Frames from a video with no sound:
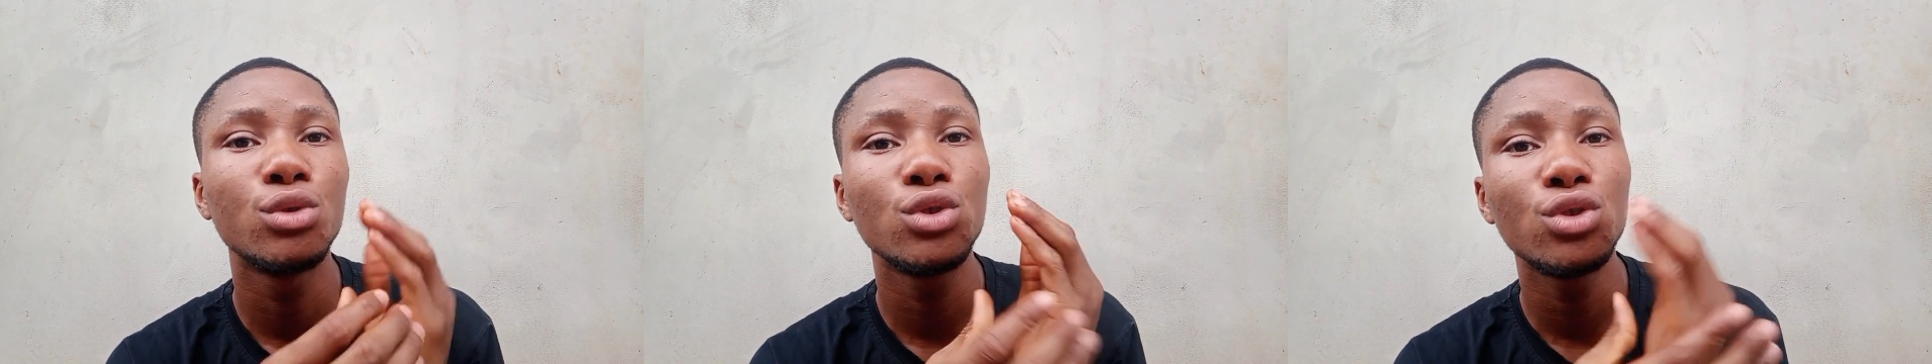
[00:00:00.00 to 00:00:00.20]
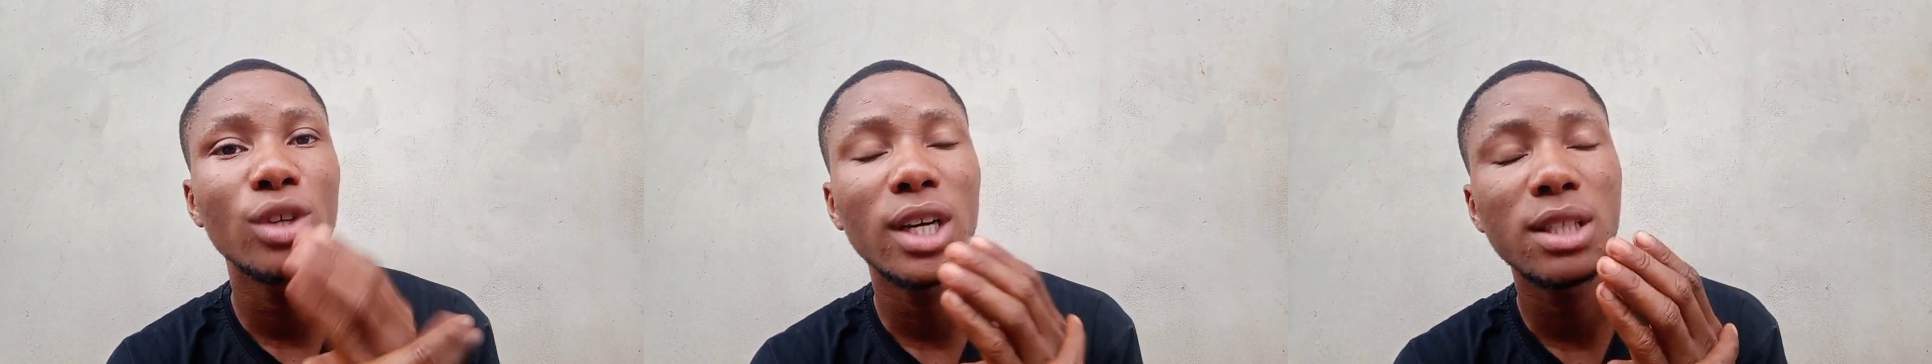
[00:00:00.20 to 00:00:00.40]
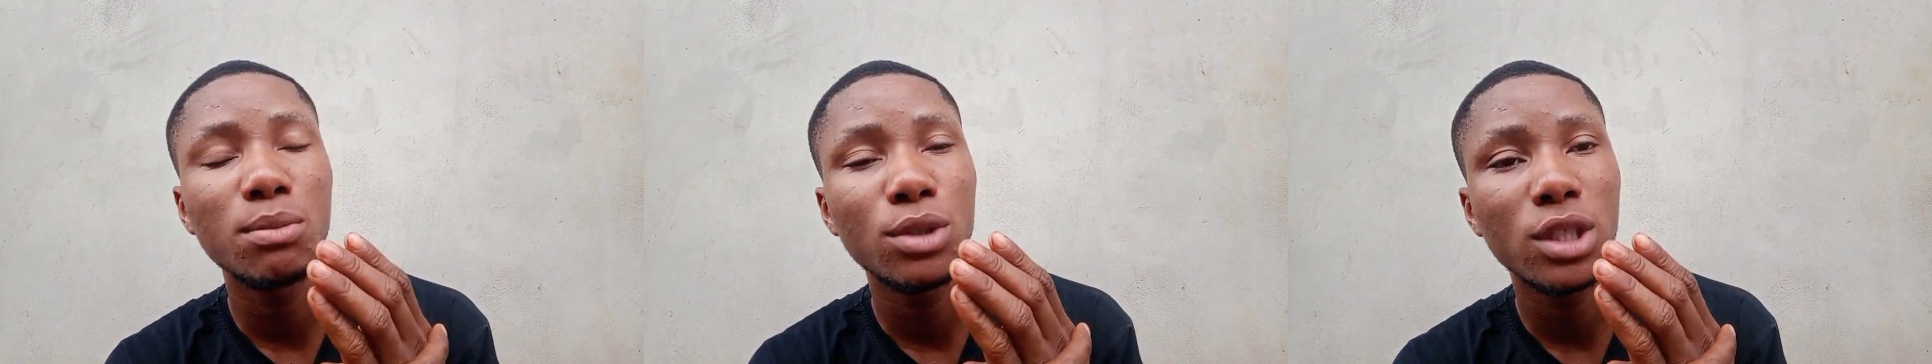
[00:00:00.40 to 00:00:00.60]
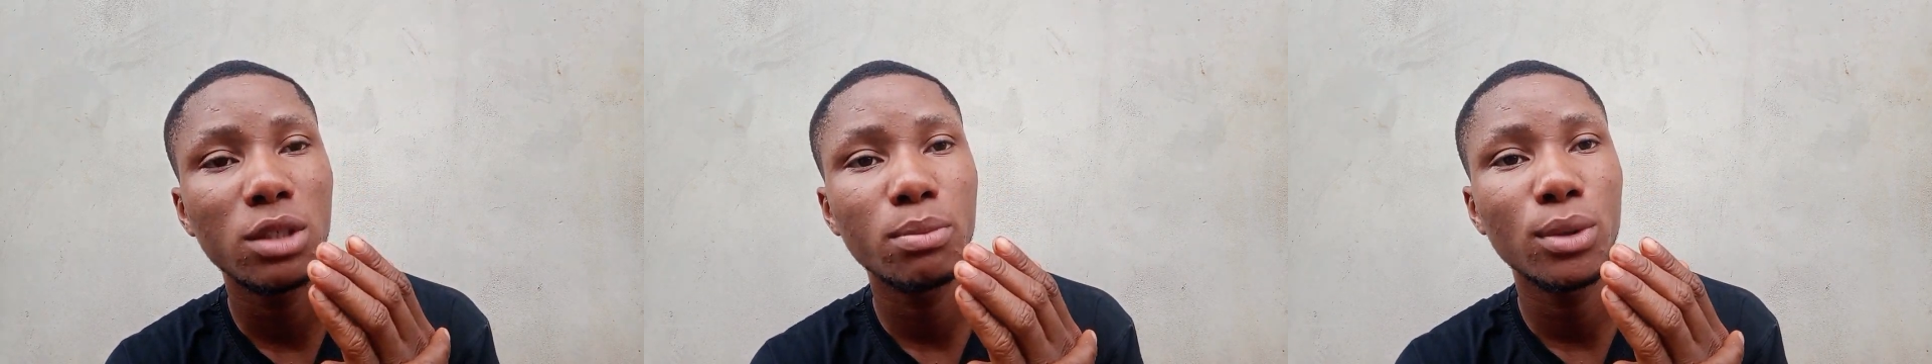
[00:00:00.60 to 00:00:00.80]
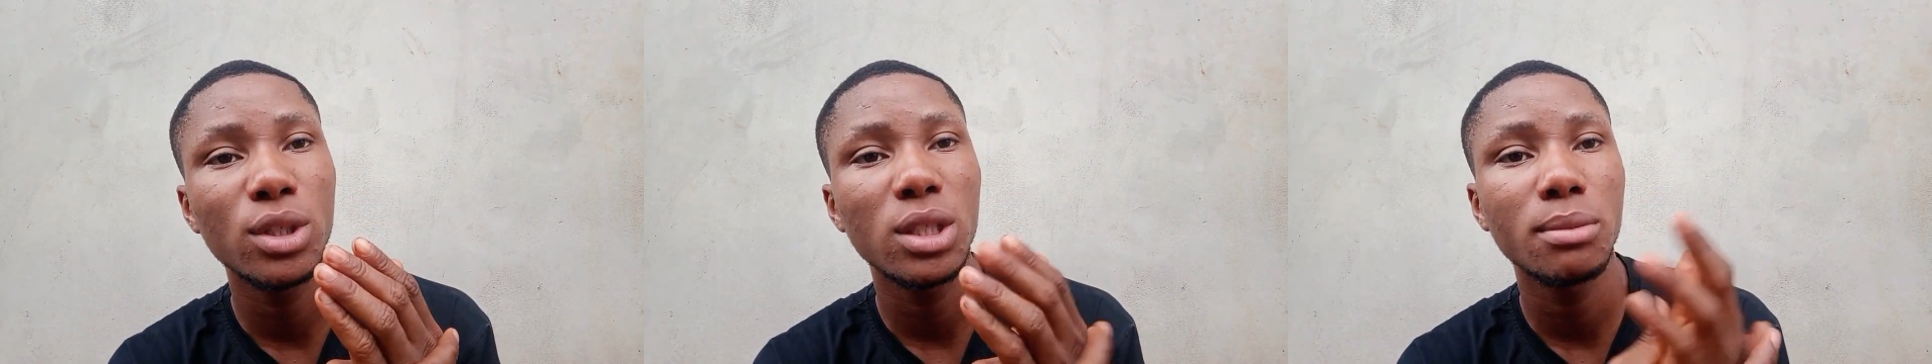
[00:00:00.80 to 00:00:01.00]
try as much as
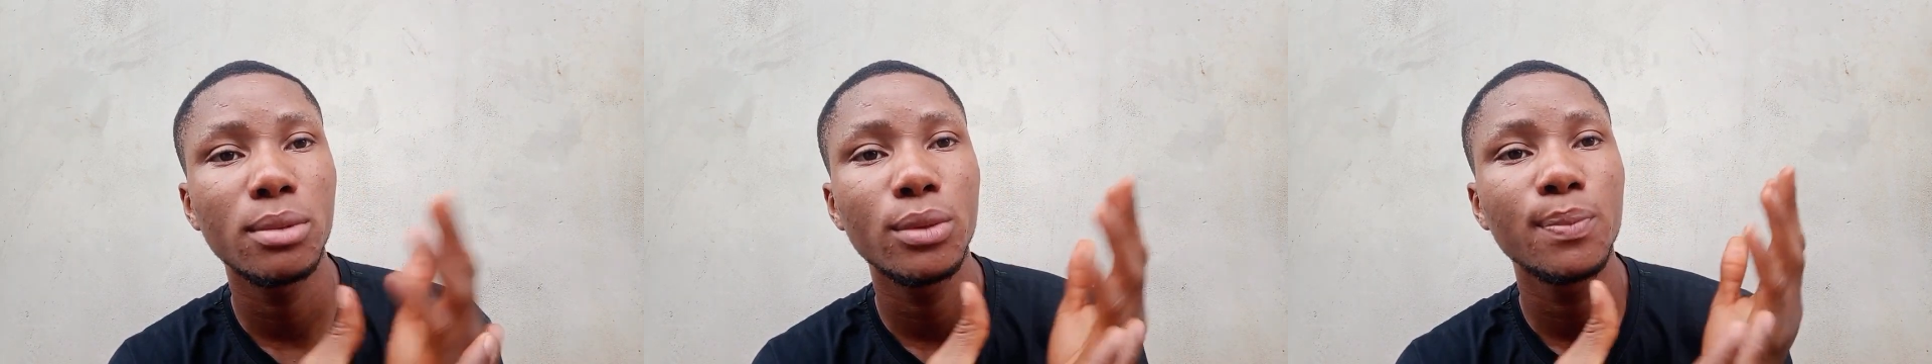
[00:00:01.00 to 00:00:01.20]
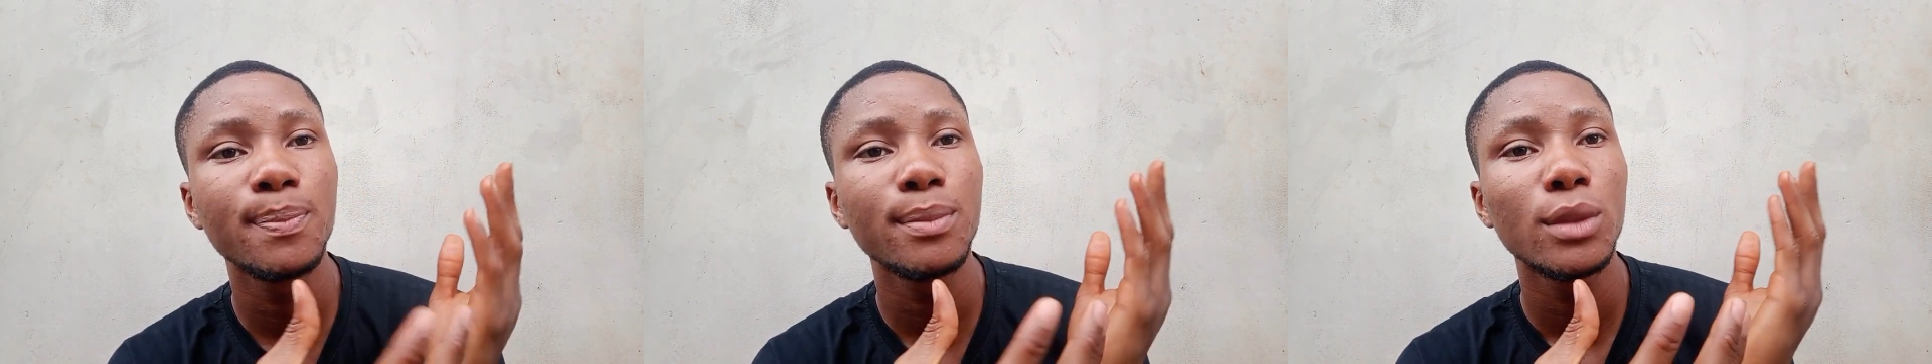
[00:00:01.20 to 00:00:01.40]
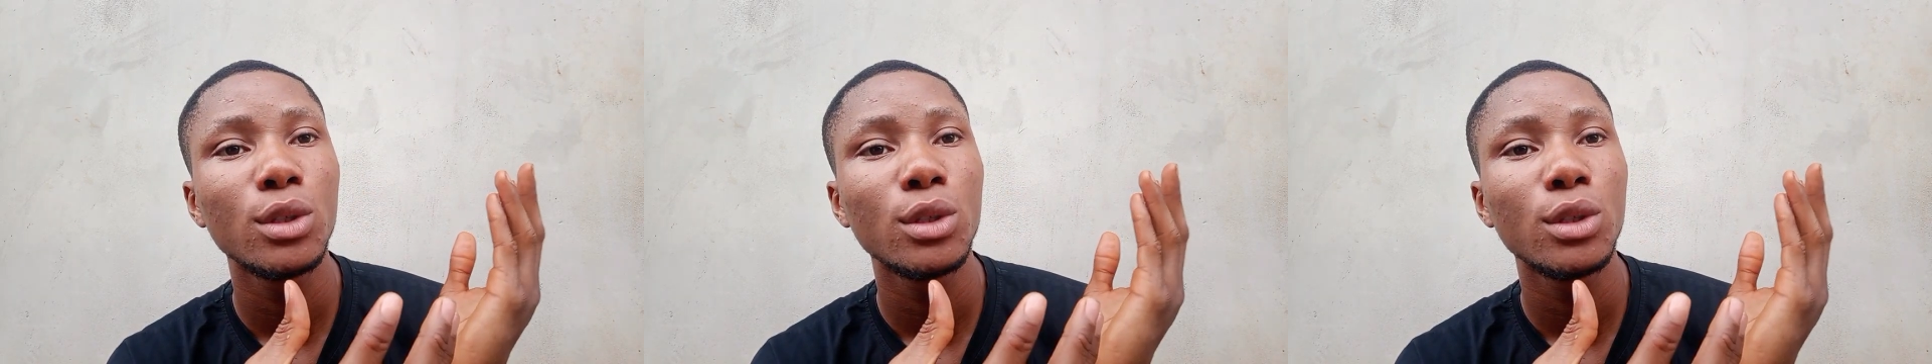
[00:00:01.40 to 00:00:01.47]
possible